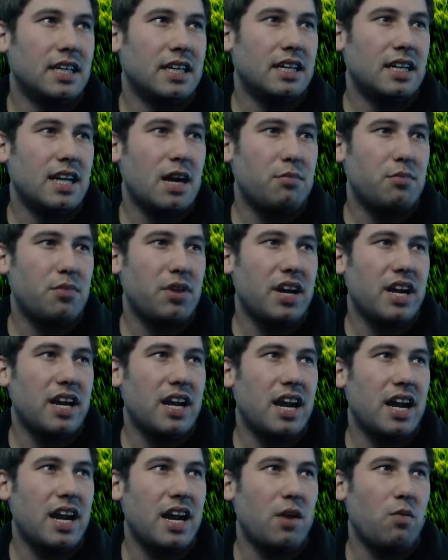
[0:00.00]
Not bringing
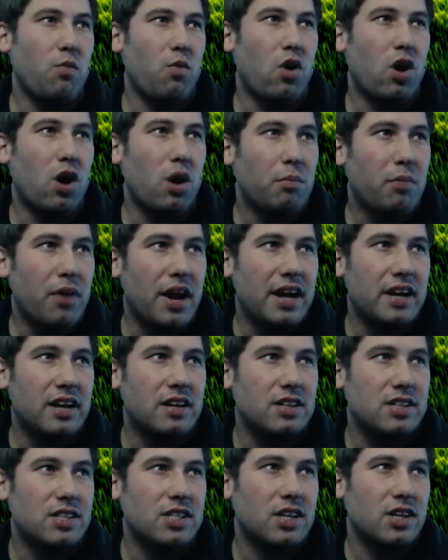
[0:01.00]
any wall
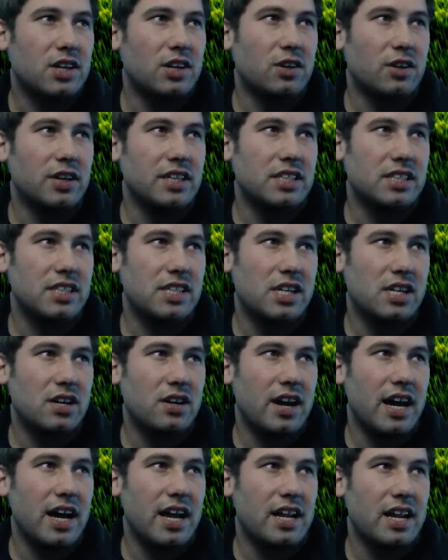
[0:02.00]
breakers, so he's just gonna go
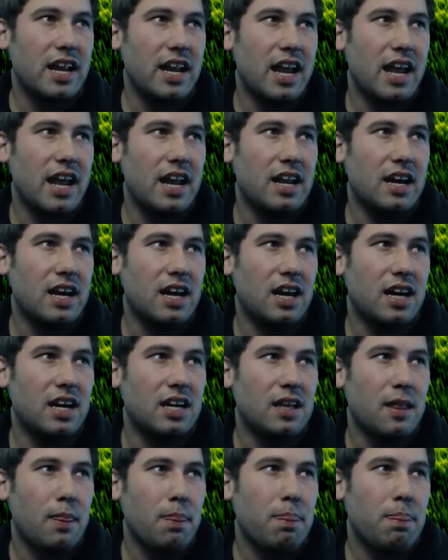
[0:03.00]
ahead and
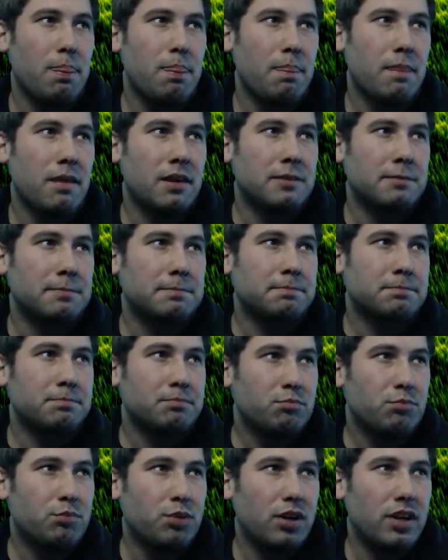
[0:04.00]

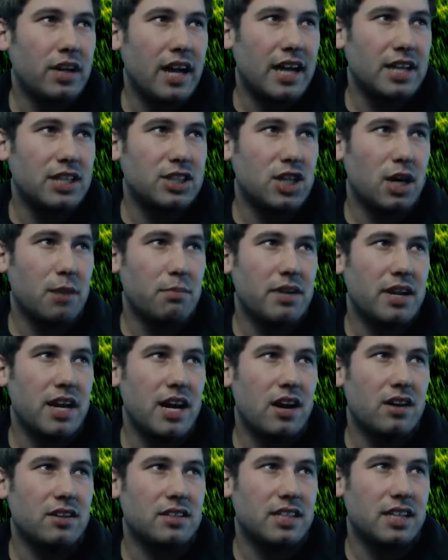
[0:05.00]
put a jump
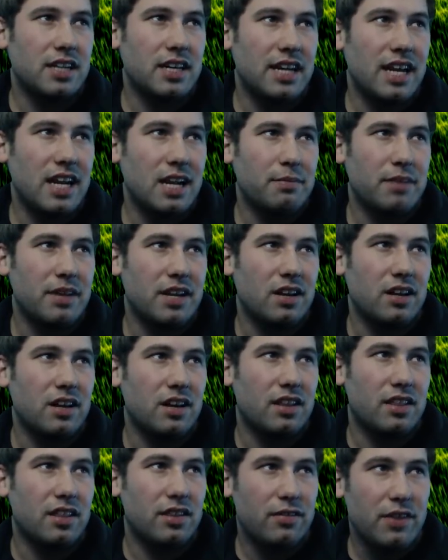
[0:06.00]
down. It's gonna get him into
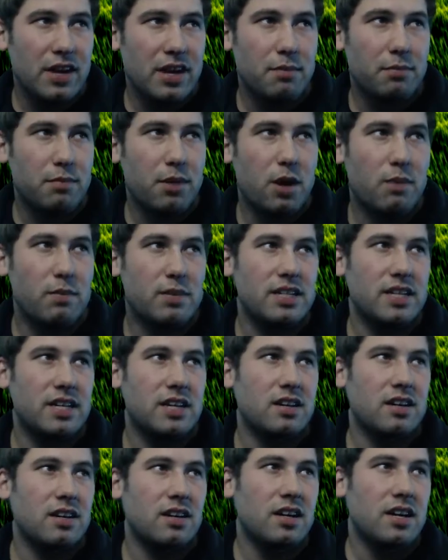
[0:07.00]
3 compartments
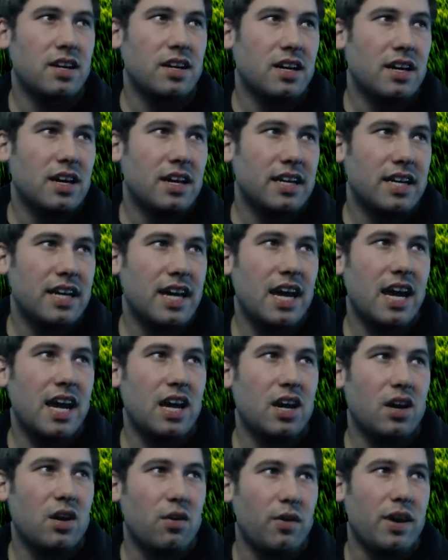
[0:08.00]
here.
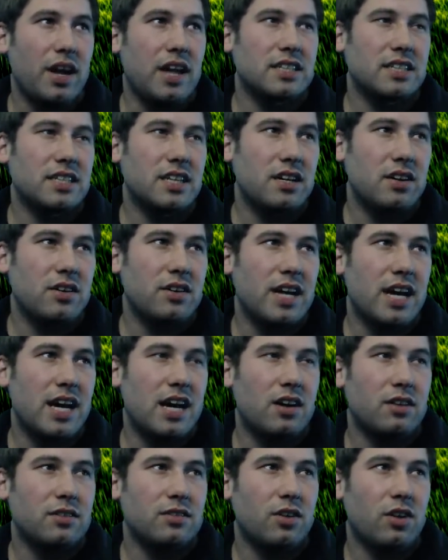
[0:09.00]
King, Queen's gonna go
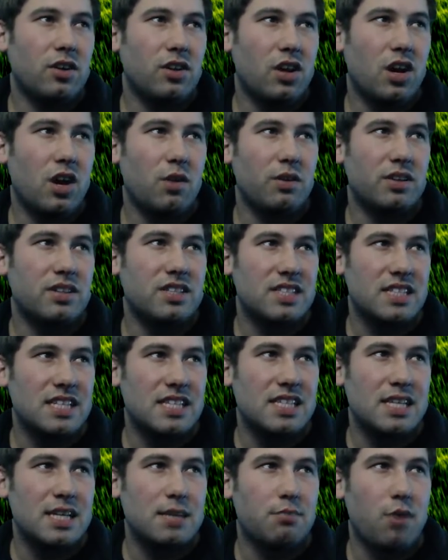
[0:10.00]
down along with
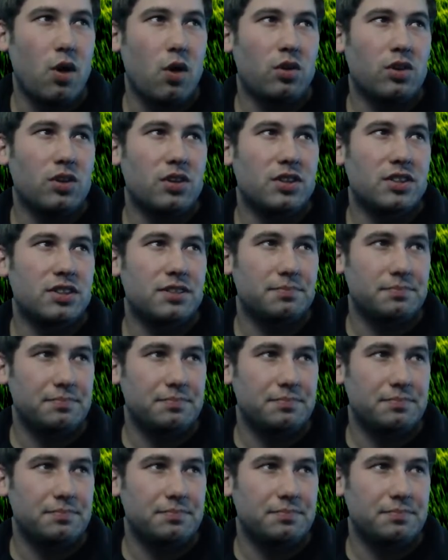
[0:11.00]
CC bowlers.